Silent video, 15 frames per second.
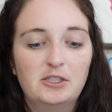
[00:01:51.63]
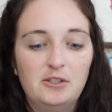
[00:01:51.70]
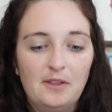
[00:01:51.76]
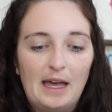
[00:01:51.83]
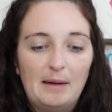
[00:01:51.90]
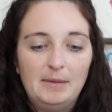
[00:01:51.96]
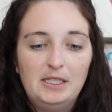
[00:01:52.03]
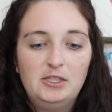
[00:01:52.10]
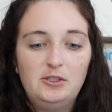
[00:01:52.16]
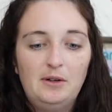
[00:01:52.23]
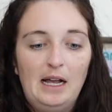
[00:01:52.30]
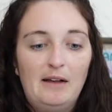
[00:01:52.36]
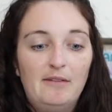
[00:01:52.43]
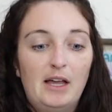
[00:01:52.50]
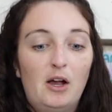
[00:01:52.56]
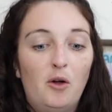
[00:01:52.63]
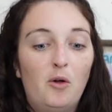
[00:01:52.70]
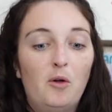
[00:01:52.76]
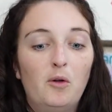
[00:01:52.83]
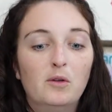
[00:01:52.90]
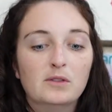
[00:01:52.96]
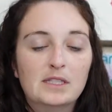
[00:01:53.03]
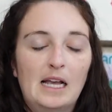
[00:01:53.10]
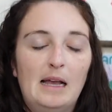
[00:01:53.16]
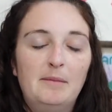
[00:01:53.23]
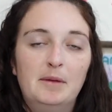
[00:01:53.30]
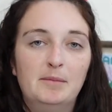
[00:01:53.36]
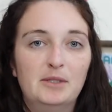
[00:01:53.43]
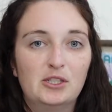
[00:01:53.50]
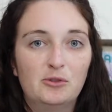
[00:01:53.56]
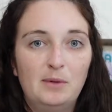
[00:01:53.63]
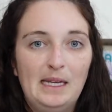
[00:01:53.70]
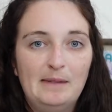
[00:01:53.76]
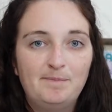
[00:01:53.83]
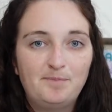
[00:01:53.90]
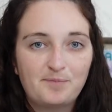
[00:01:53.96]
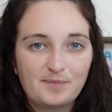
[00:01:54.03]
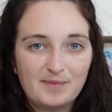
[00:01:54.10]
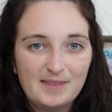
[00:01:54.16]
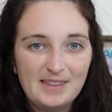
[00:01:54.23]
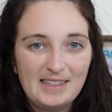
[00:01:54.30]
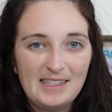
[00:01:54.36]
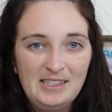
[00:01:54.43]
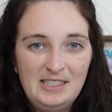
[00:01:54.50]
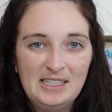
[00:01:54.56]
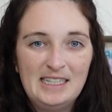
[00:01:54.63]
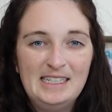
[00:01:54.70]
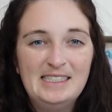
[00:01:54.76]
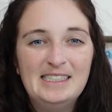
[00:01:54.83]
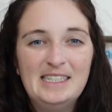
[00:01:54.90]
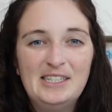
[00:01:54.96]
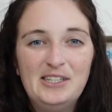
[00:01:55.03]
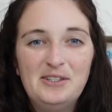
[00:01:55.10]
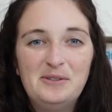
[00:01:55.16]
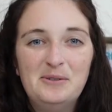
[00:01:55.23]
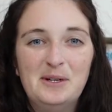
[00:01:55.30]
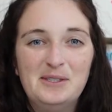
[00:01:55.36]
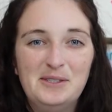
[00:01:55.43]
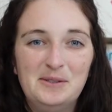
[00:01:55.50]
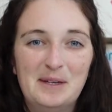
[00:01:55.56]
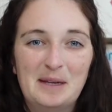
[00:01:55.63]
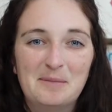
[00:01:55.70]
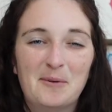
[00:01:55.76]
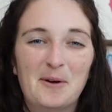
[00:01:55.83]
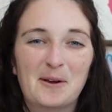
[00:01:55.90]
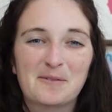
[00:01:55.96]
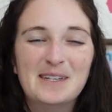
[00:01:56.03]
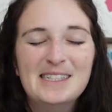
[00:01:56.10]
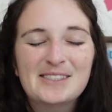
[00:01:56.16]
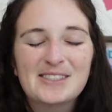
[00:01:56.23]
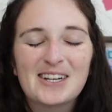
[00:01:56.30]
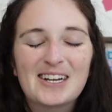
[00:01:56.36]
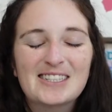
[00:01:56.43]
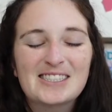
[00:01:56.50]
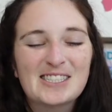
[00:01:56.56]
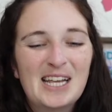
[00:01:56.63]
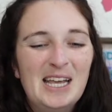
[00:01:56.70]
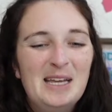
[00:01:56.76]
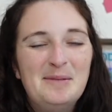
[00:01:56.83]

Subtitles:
So that means you have that whole time in between to continue doing more research,